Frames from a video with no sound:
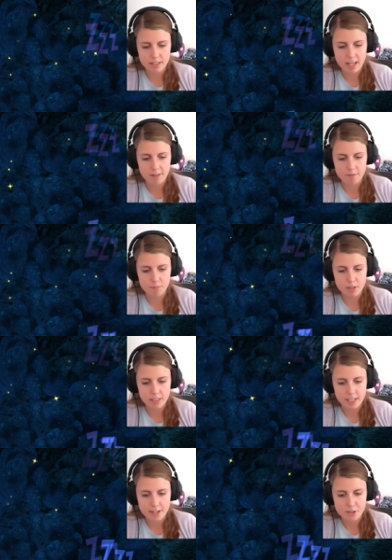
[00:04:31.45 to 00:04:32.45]
then have
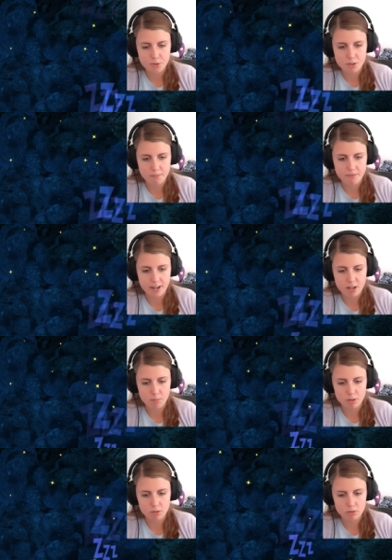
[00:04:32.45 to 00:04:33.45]
Mudcake shoot some
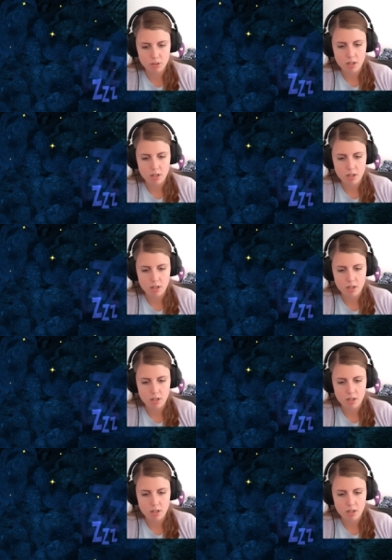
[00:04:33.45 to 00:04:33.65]
fireballs.